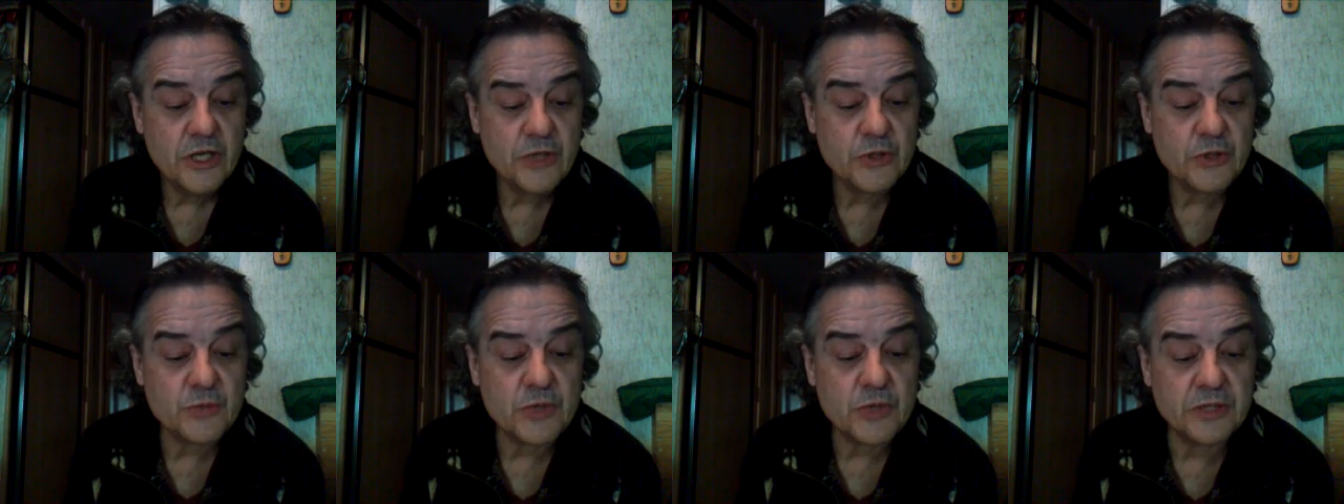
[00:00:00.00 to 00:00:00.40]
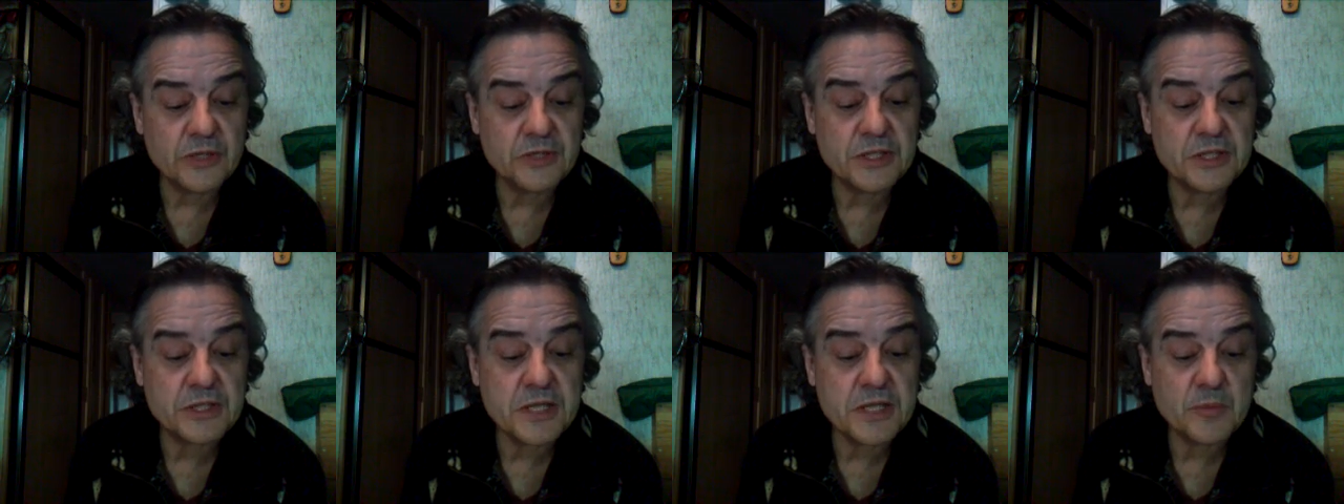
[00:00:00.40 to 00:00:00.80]
The
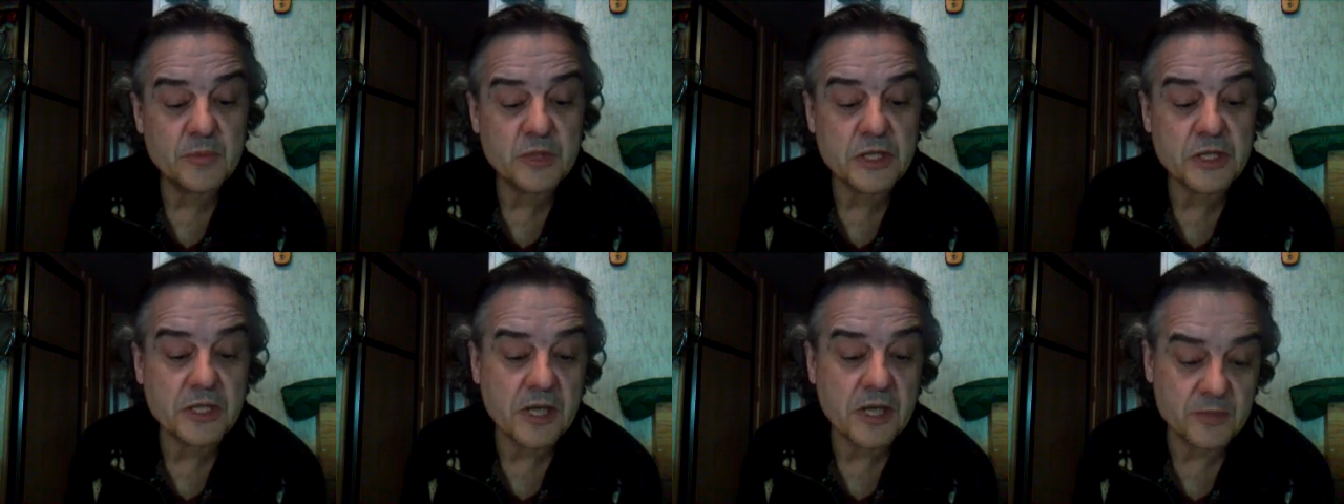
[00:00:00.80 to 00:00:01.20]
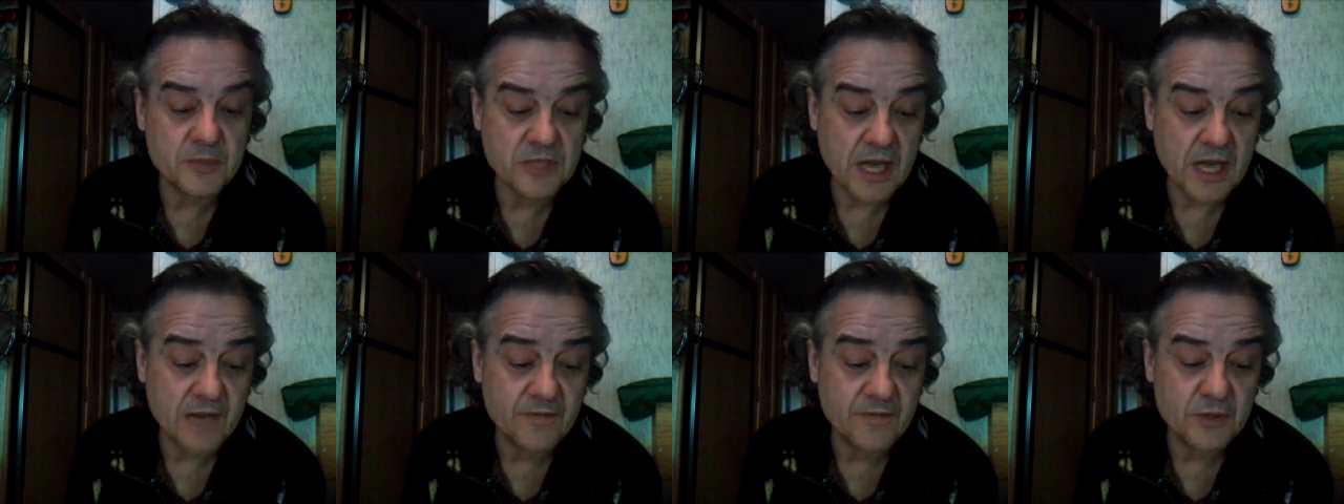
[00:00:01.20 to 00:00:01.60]
real deception
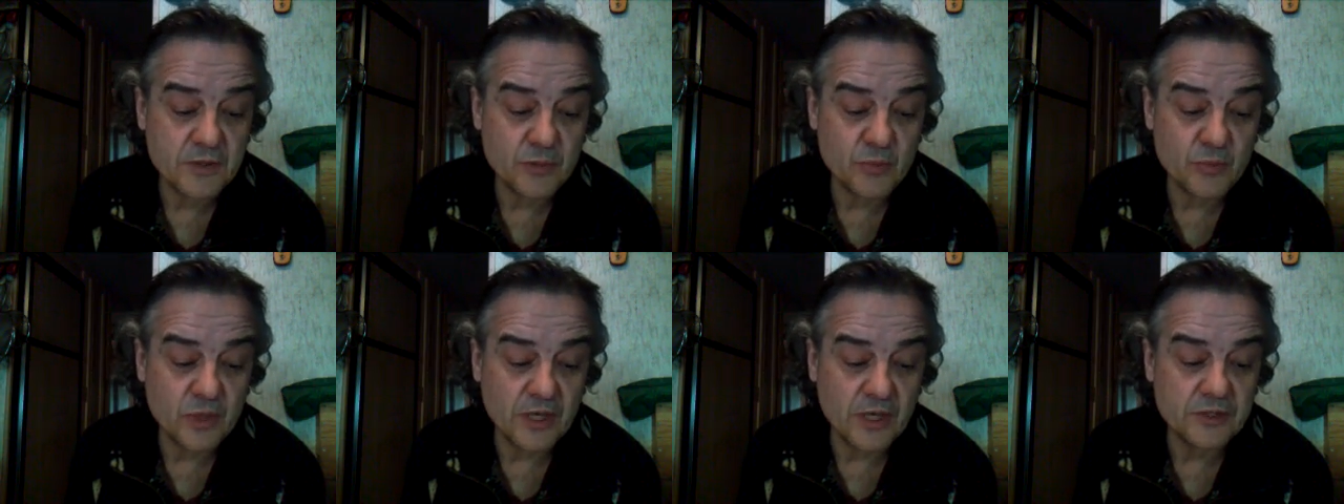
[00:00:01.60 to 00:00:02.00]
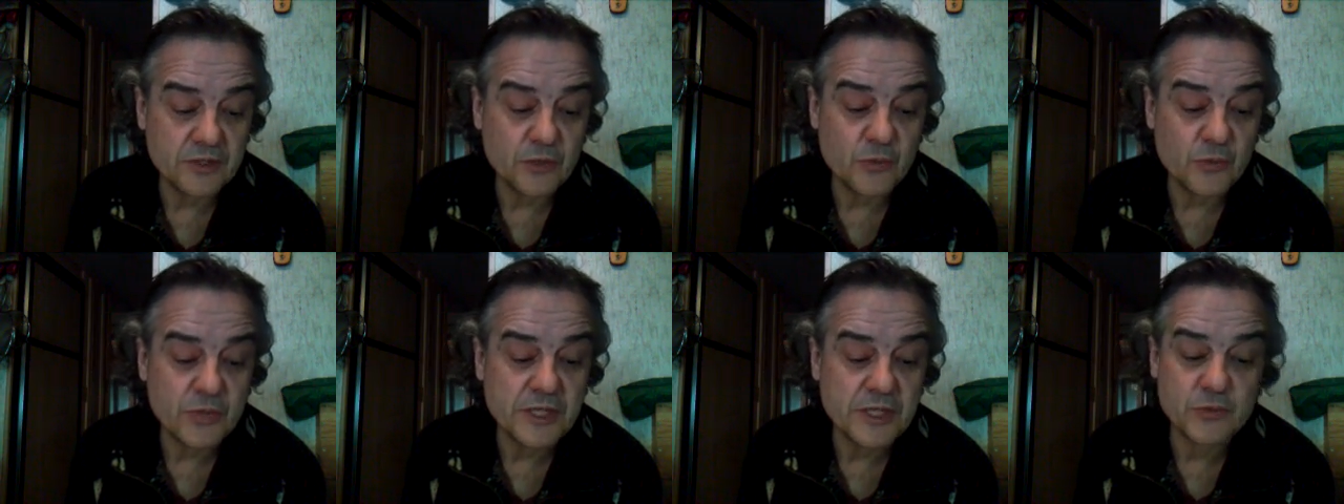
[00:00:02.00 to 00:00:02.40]
comes after the part
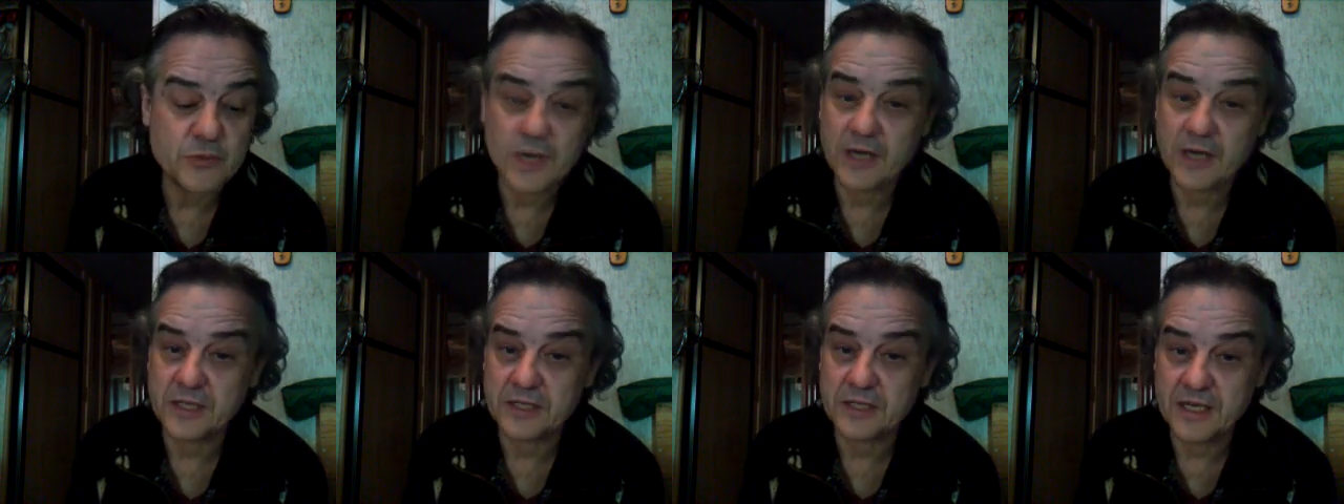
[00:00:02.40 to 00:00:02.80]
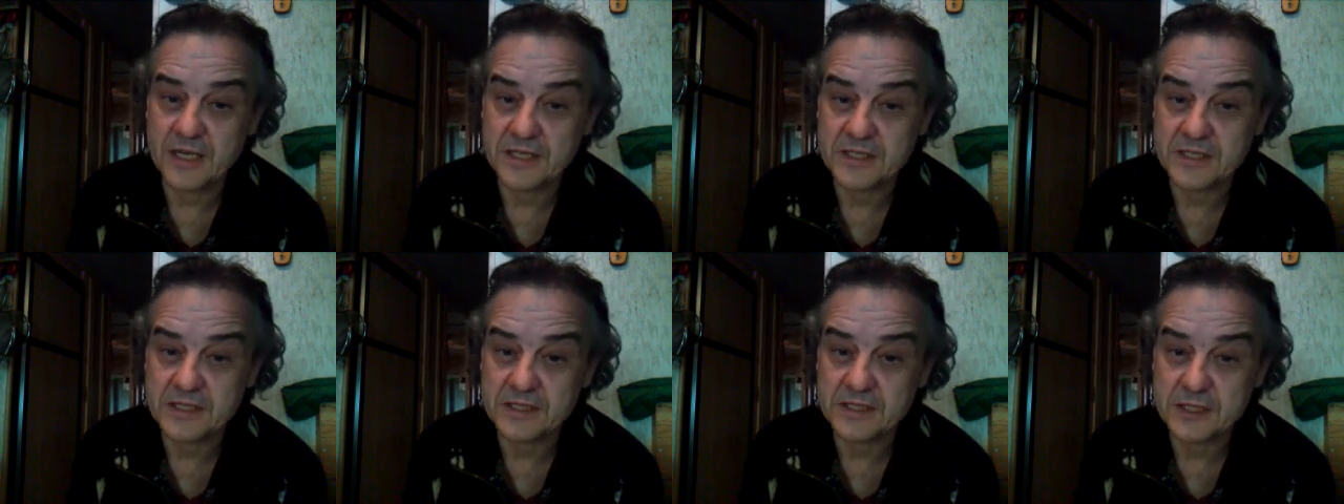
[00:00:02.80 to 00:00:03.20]
that reads
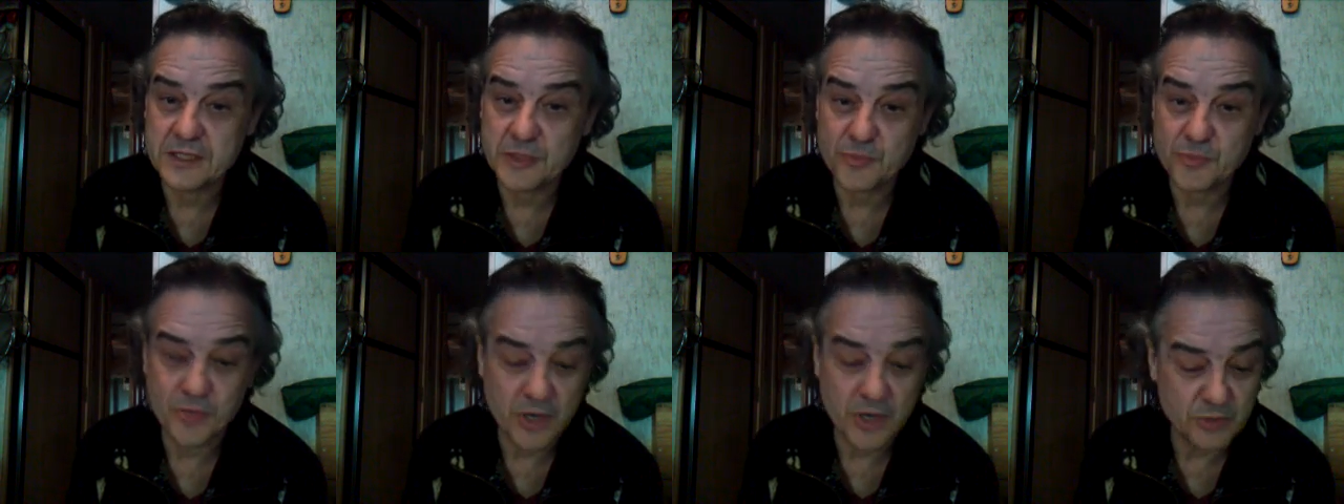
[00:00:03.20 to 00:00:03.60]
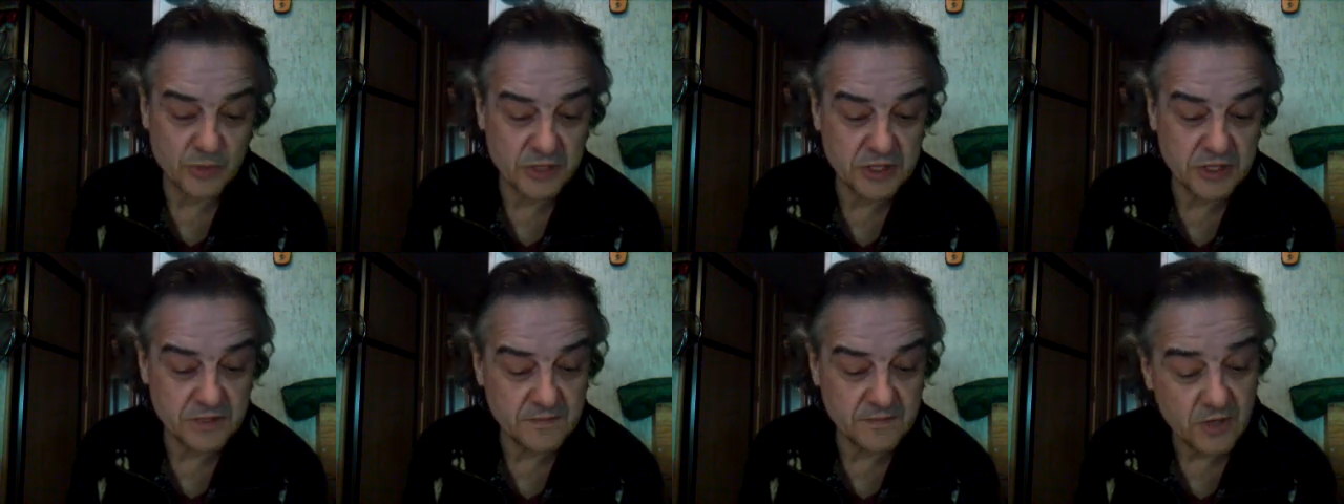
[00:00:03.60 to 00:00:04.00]
recognizing the
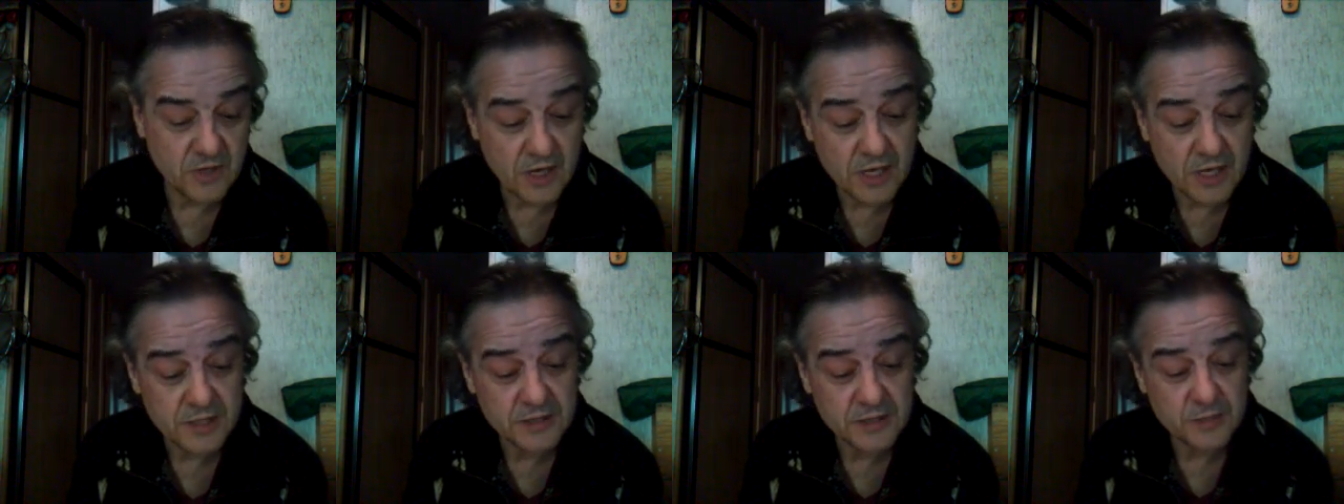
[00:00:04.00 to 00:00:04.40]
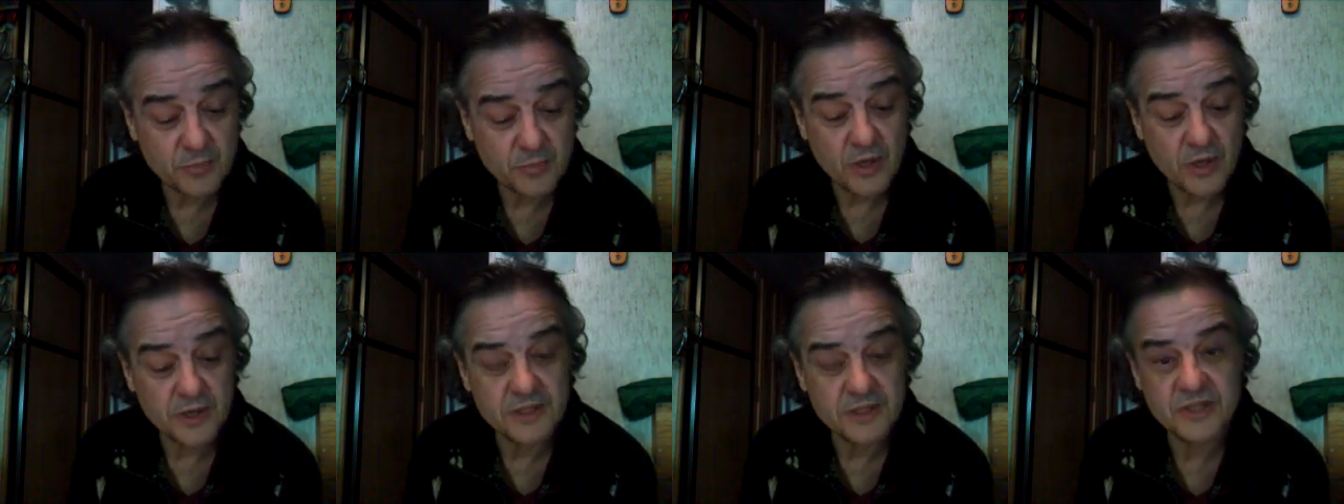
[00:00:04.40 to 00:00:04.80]
supremacy of God, the
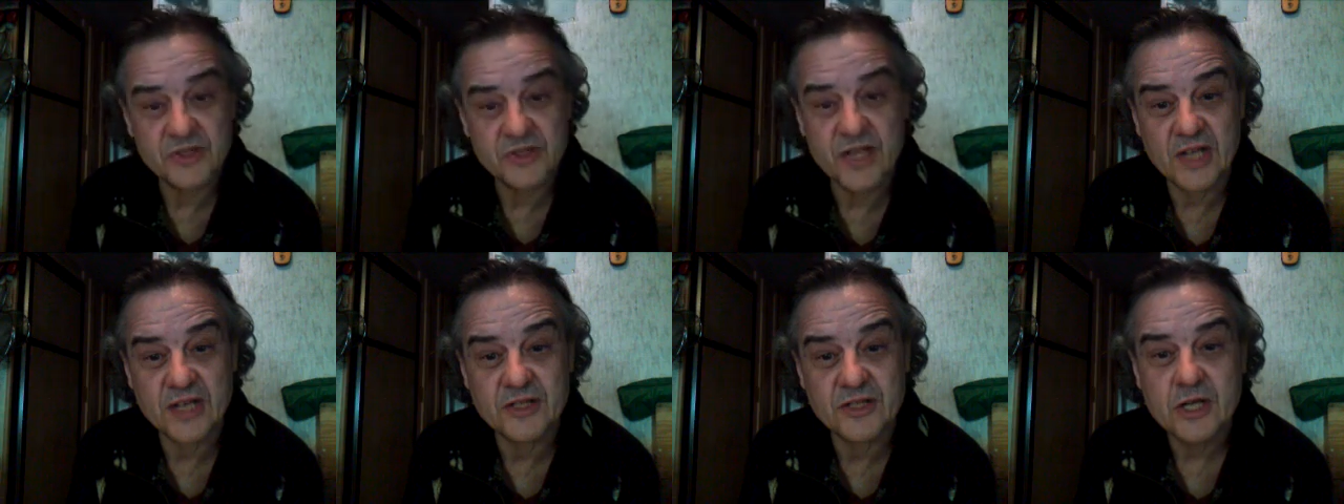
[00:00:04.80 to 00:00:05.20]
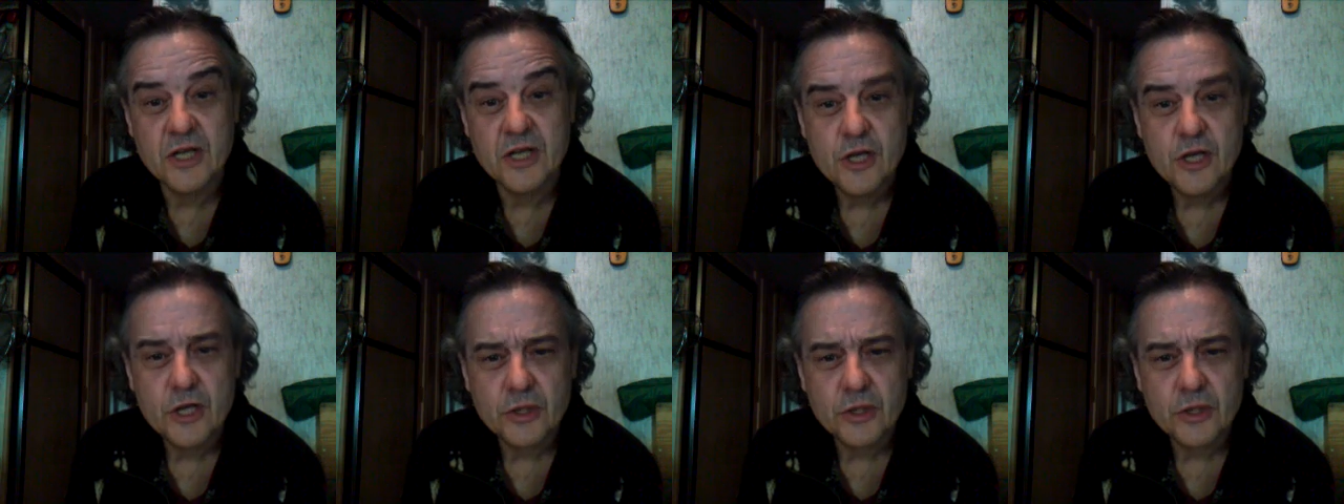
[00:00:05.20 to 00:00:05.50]
part that states